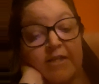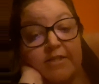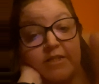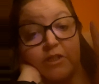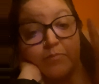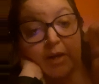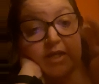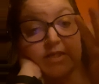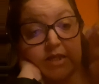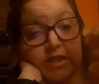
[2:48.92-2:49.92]

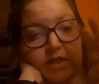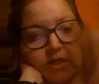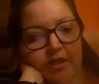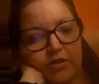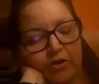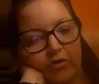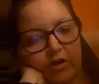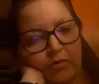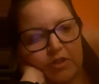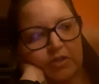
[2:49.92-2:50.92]
spicy Indian
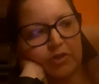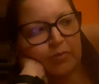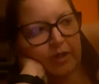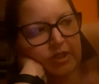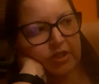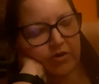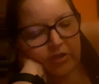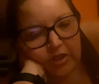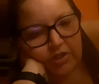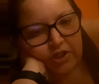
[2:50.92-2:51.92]
curry was no spicier
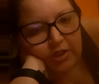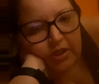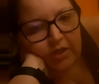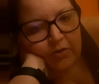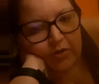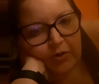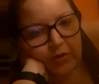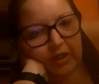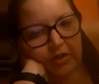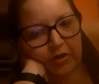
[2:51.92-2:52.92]
than the chili or the
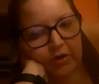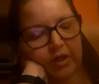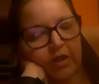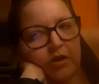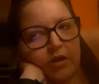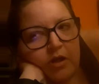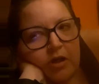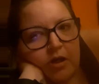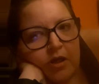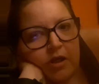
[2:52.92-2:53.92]
green curry.
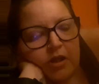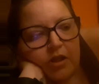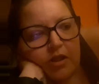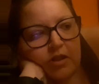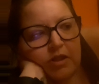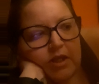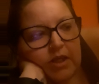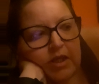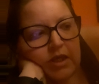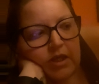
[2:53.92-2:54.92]

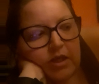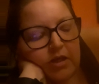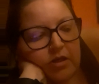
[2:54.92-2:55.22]
The